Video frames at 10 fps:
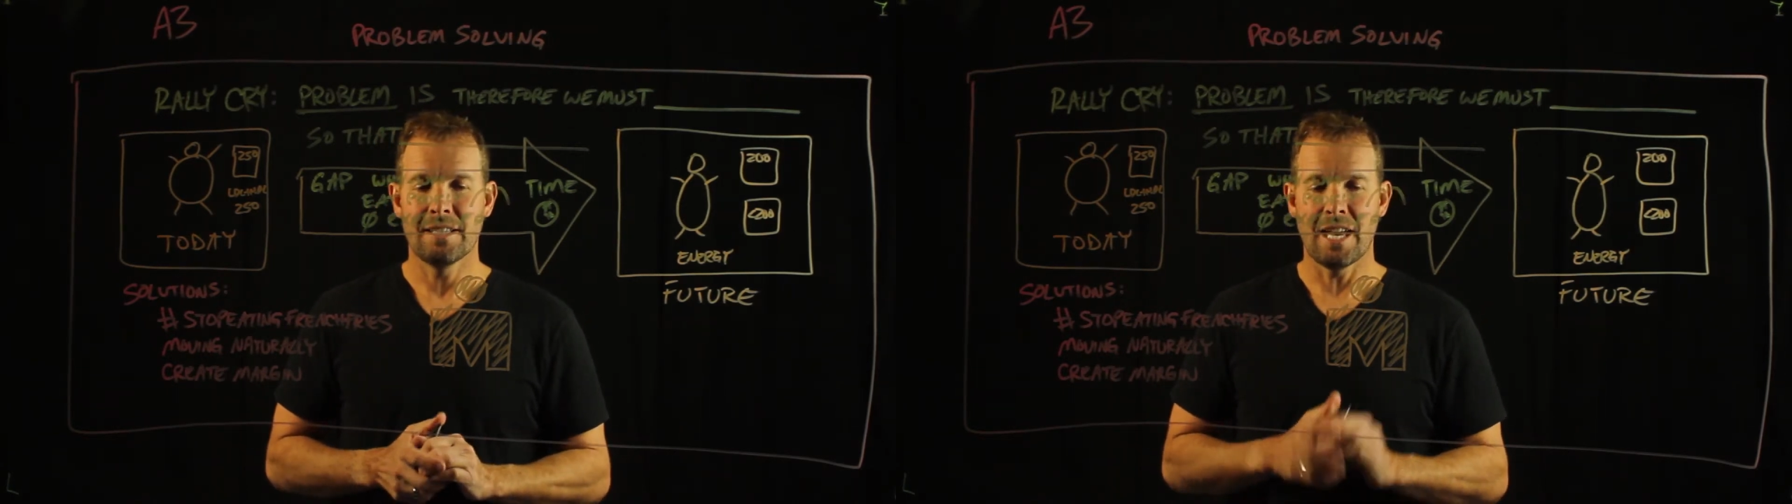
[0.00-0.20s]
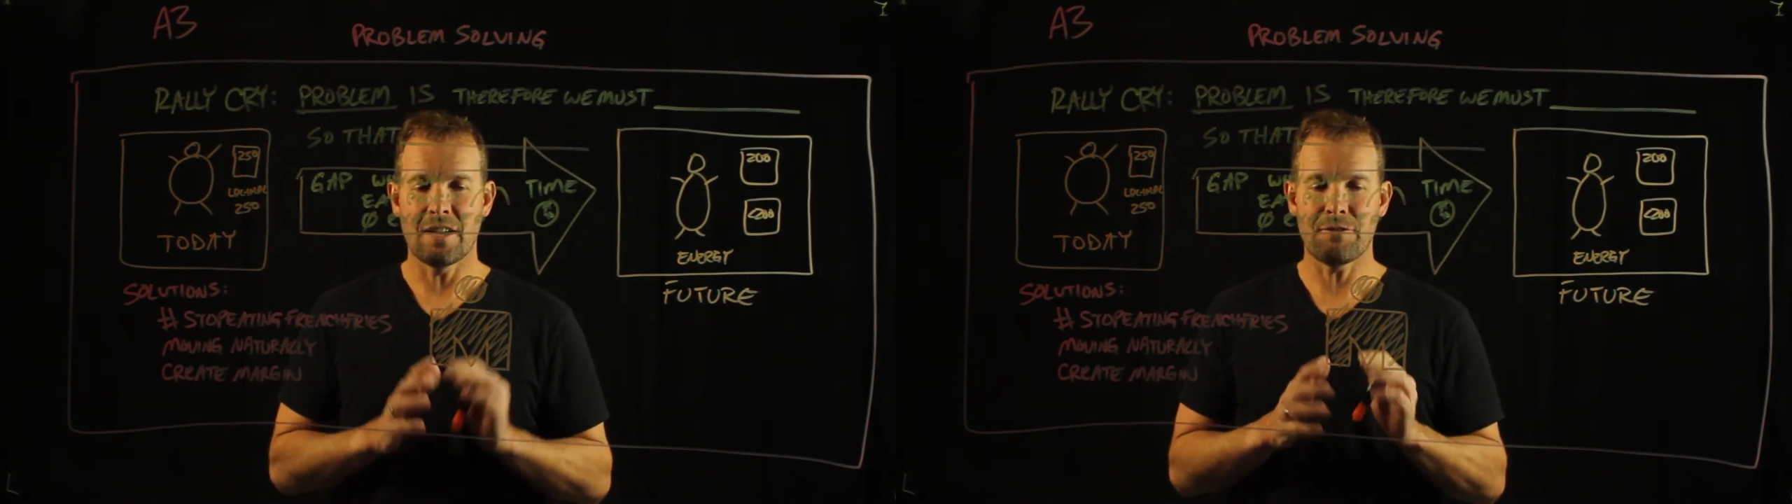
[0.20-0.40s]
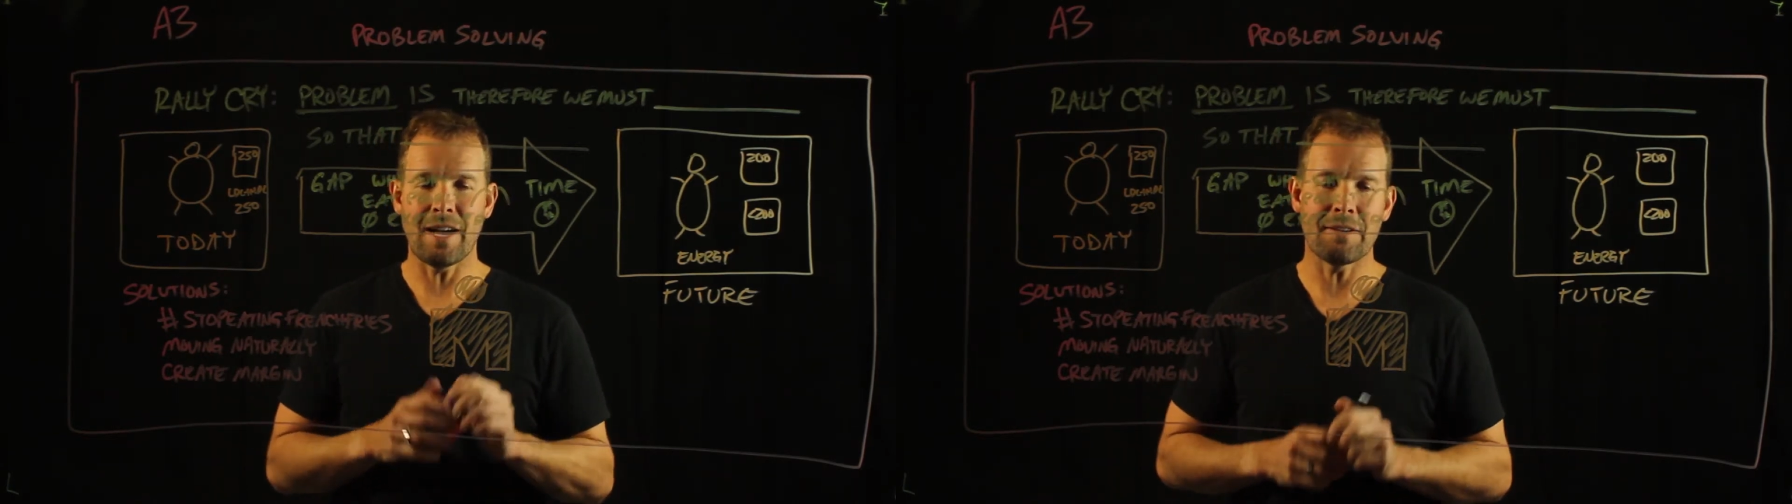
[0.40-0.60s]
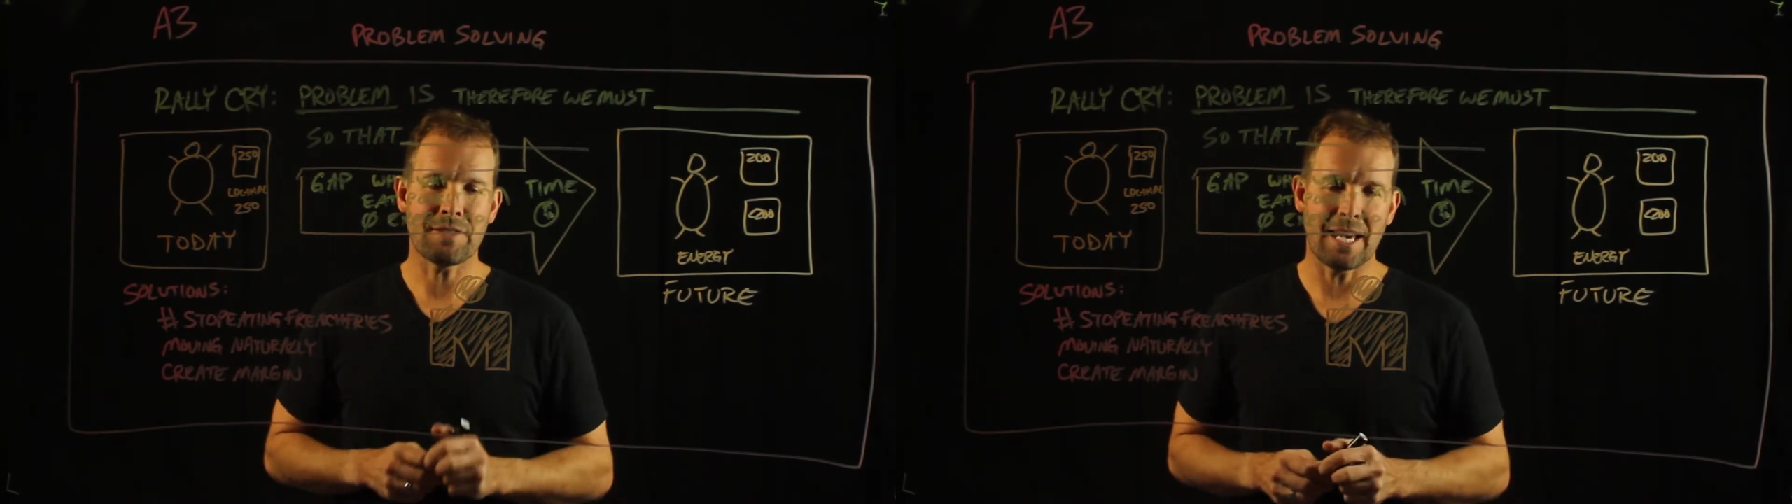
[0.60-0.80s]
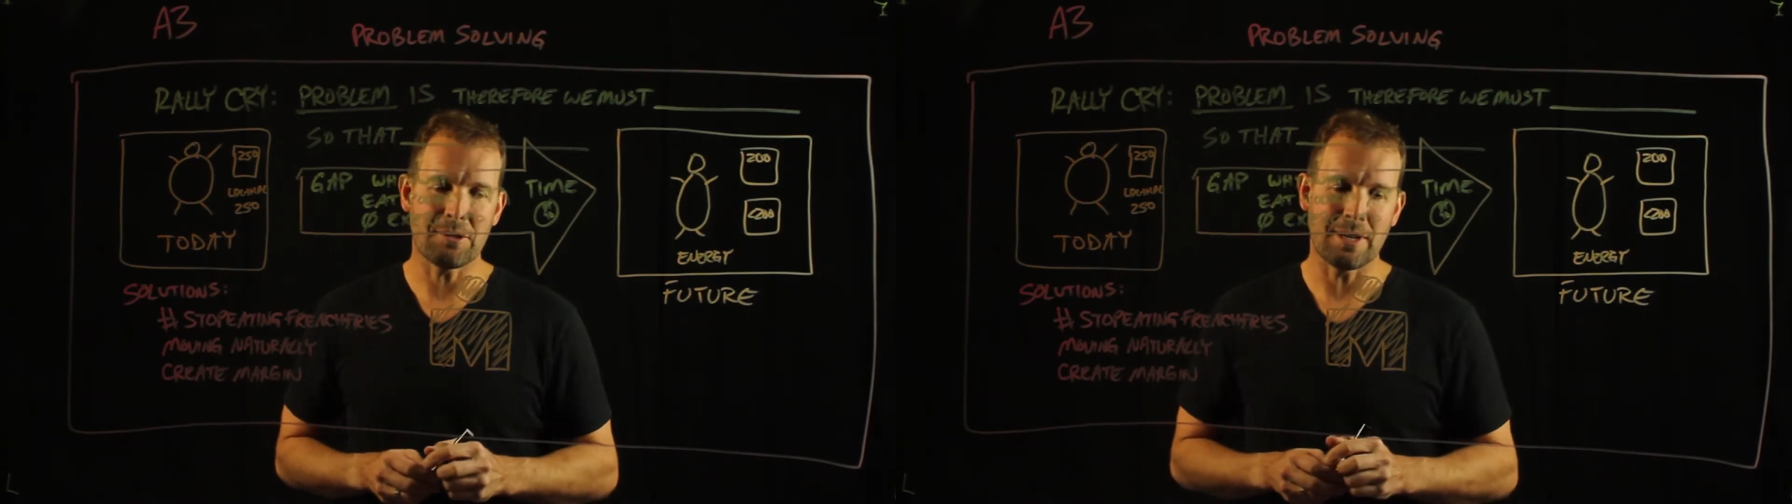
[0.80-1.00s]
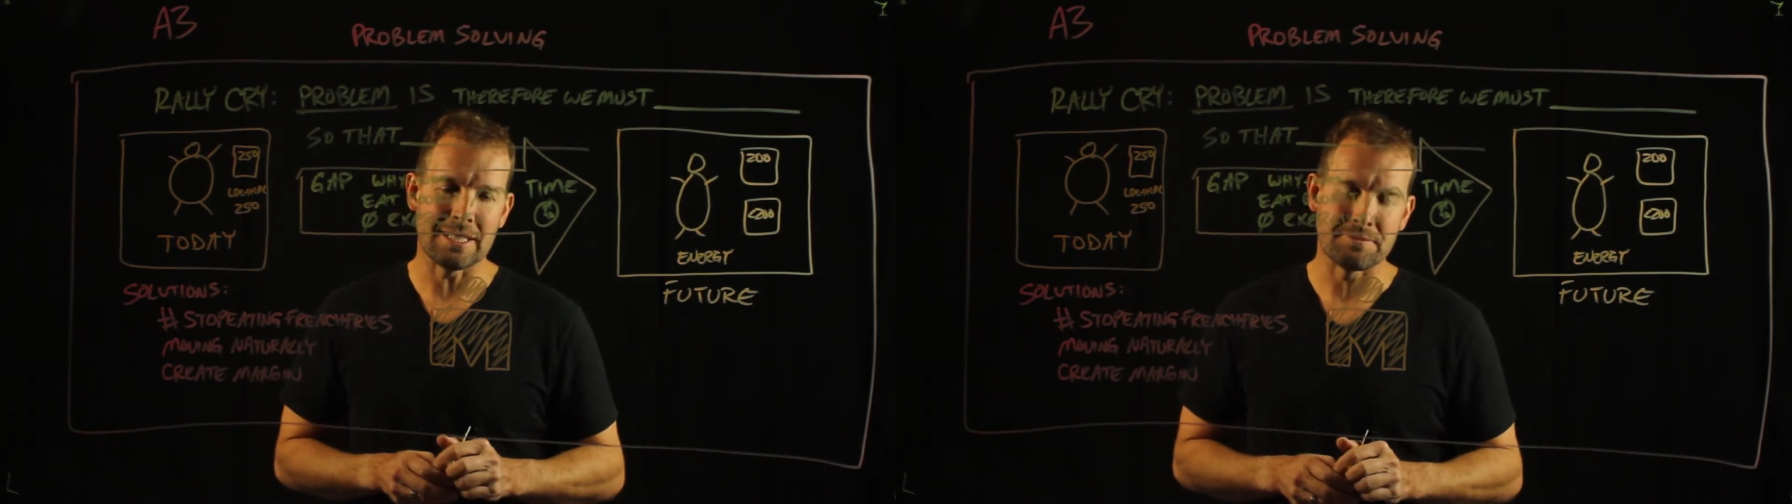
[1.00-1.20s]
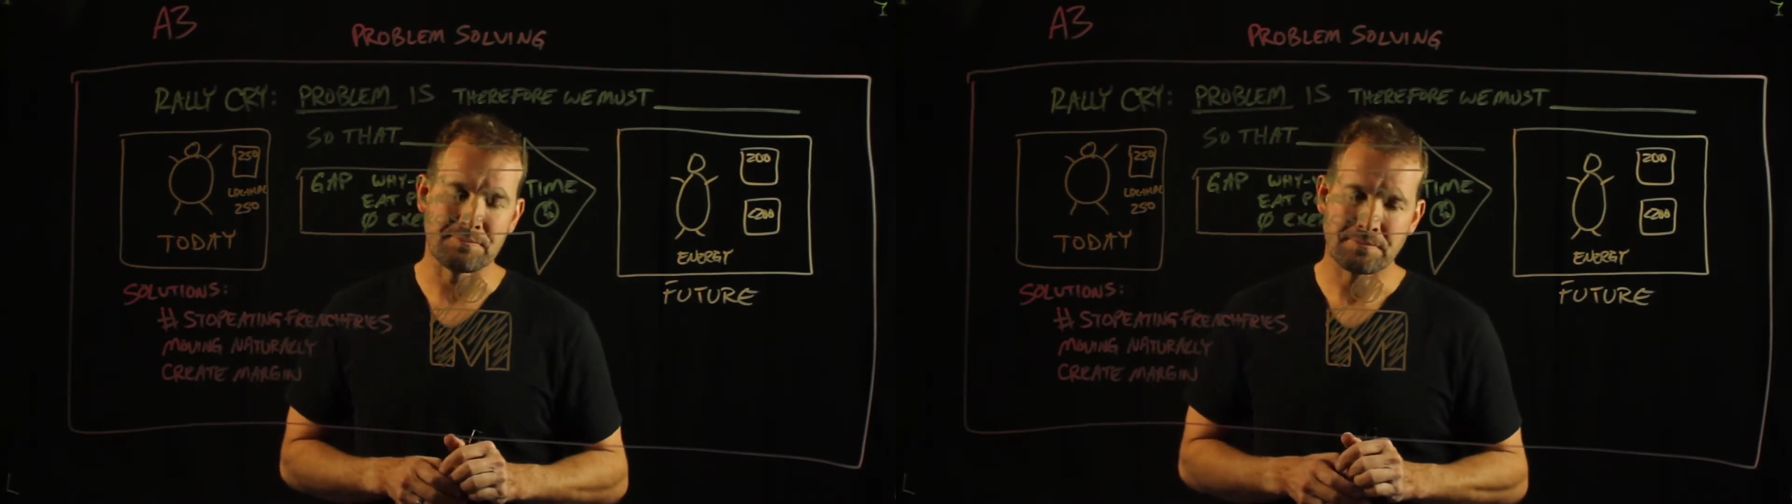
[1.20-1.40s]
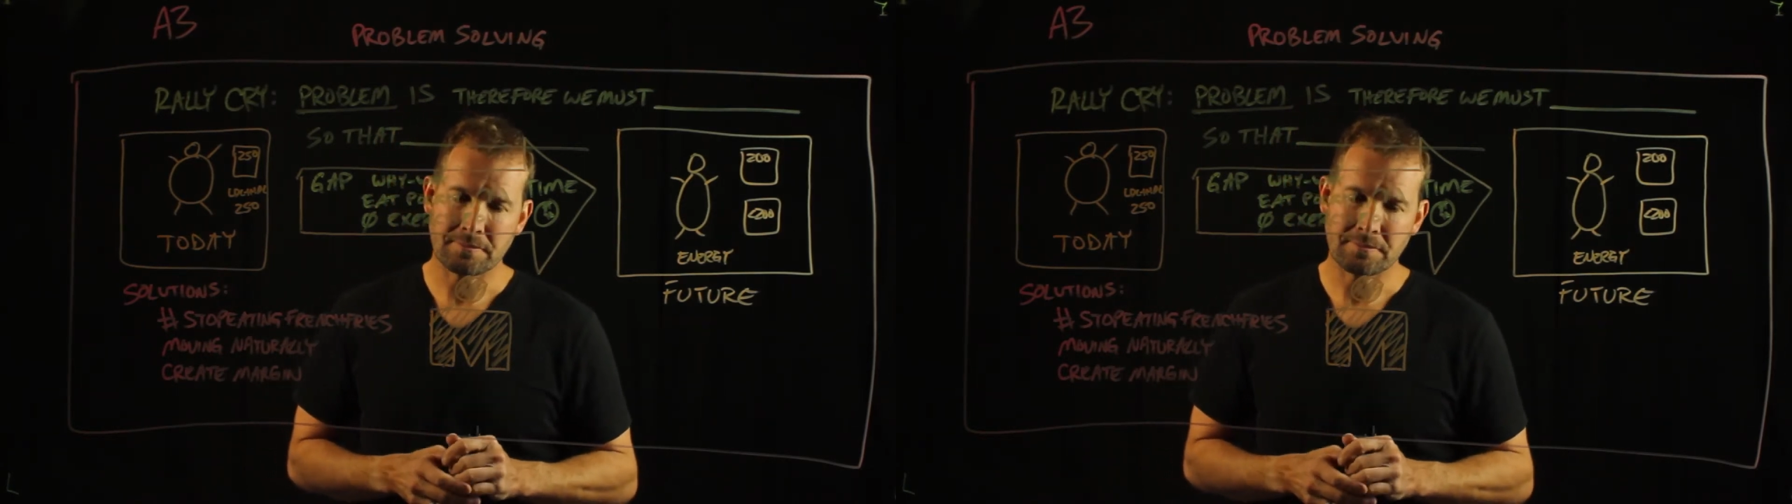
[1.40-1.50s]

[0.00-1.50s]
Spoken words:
and a 5K run.